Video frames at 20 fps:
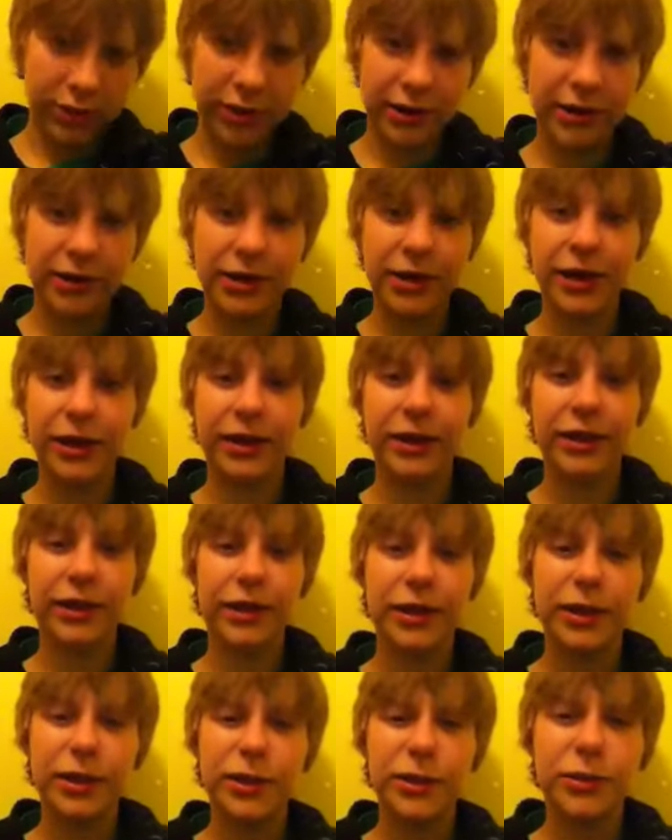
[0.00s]
and he's like
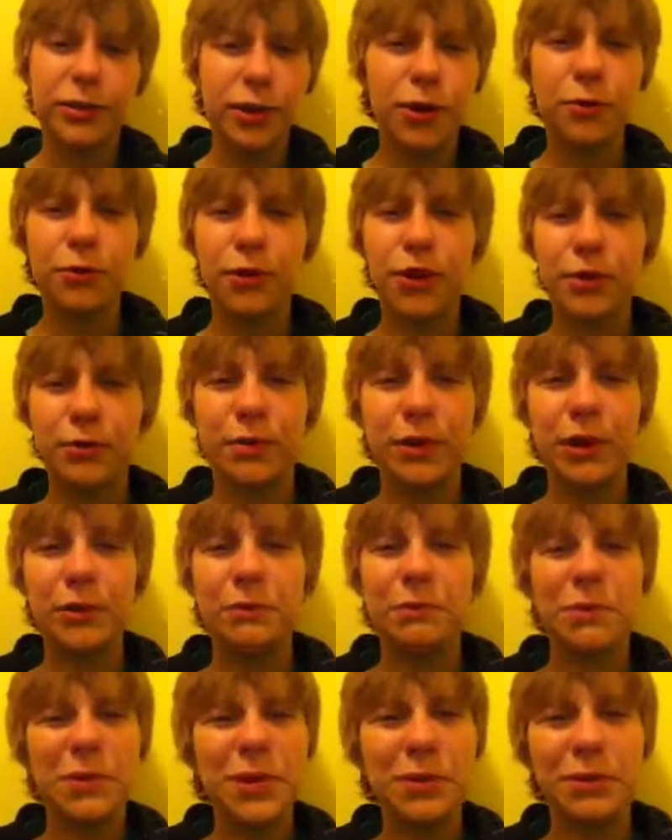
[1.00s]
don't worry bud
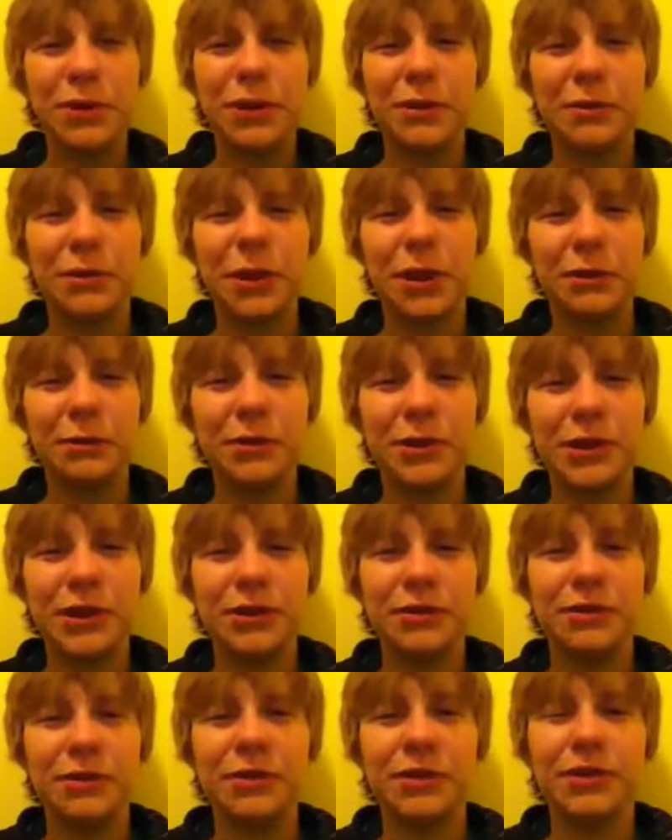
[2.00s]
puberty will come
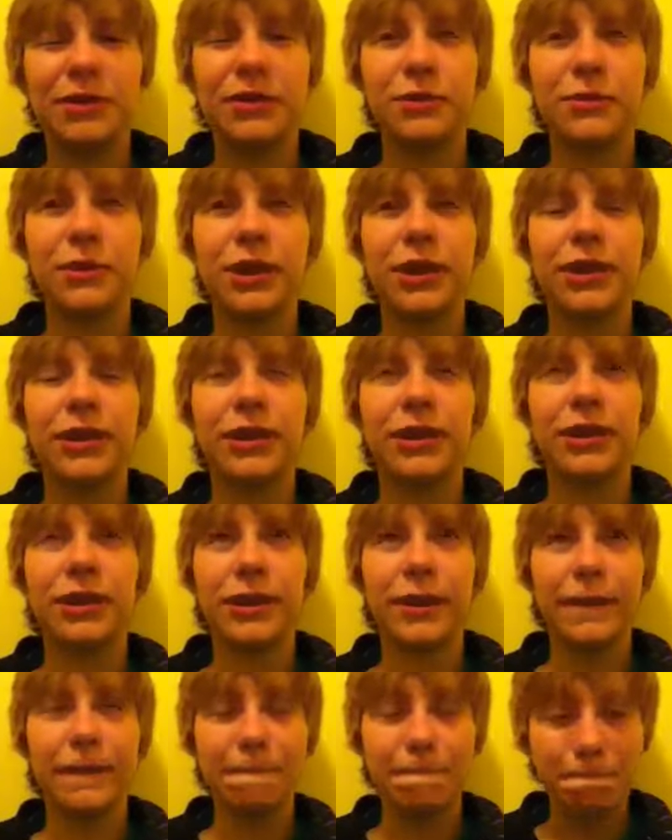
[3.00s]
soon so I'm like
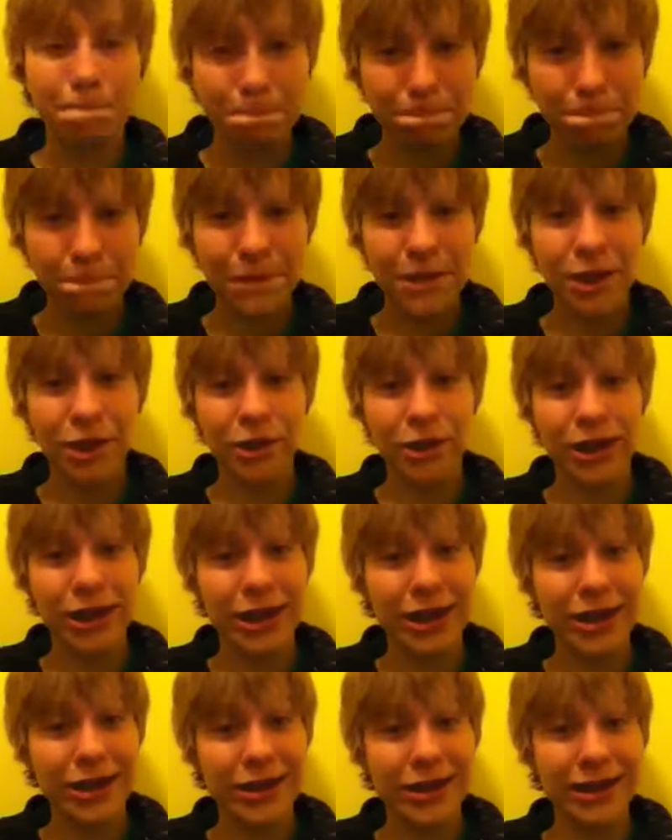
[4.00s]

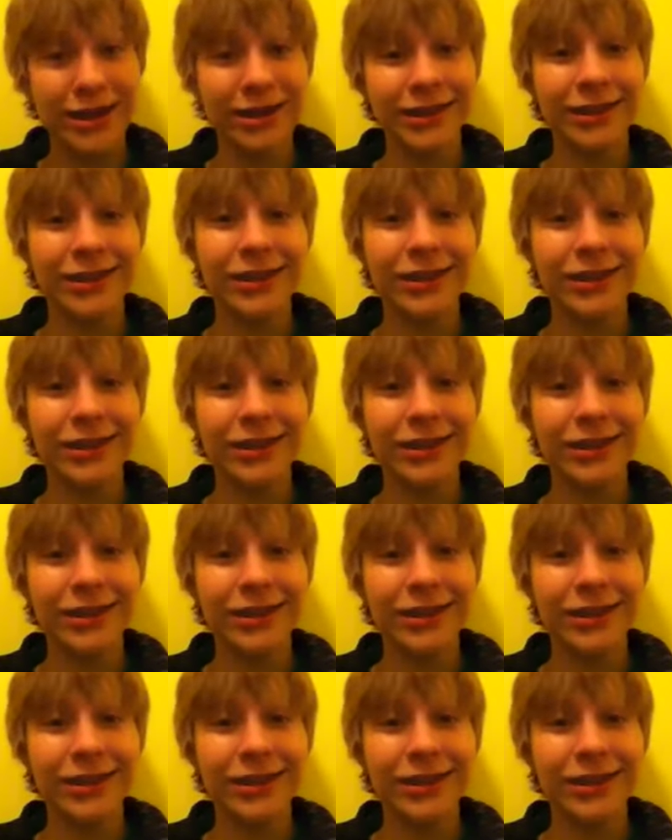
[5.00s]
great